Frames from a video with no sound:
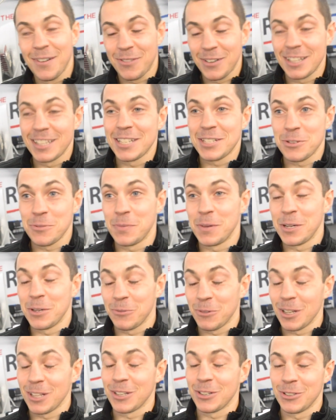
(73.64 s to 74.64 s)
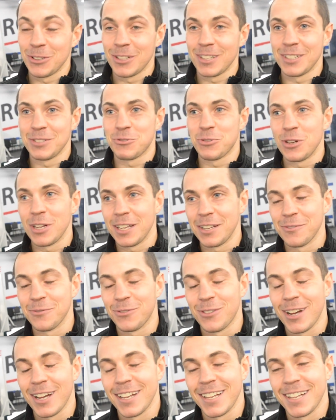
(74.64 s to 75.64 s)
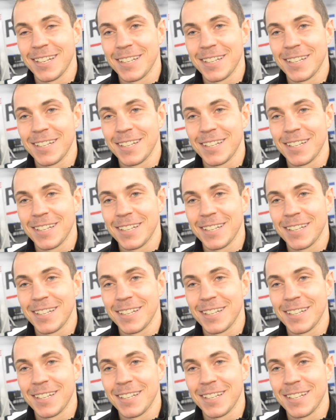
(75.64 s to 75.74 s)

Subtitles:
I think this will be a really good, intriguing fight.